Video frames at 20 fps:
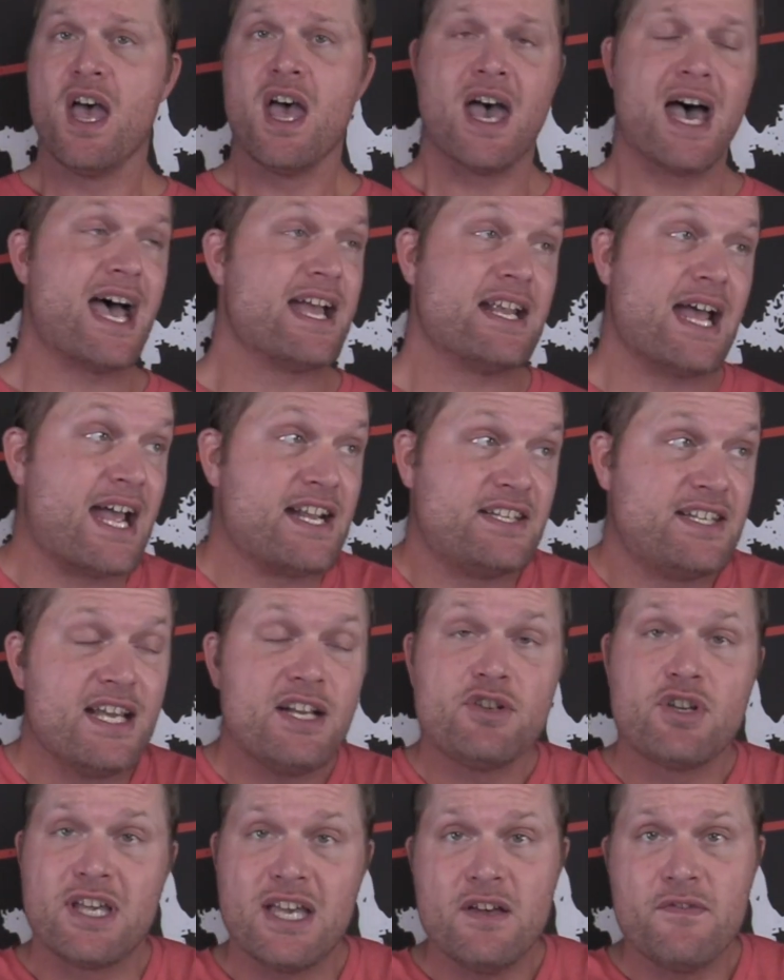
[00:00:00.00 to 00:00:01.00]
I
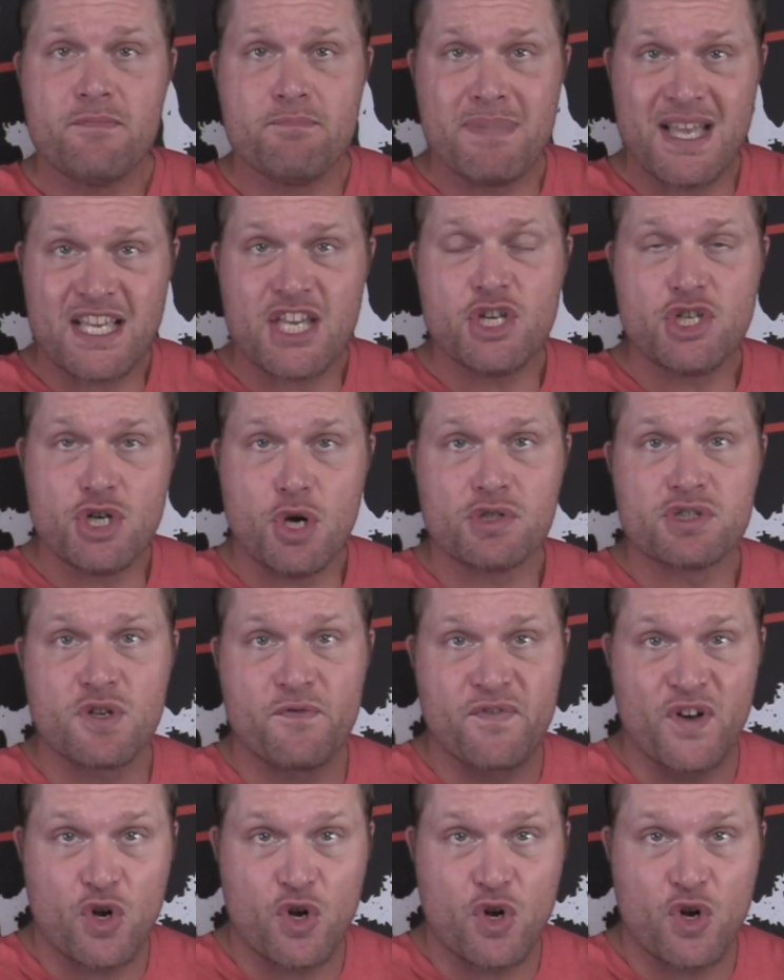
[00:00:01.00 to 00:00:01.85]
did give Mickey Joseph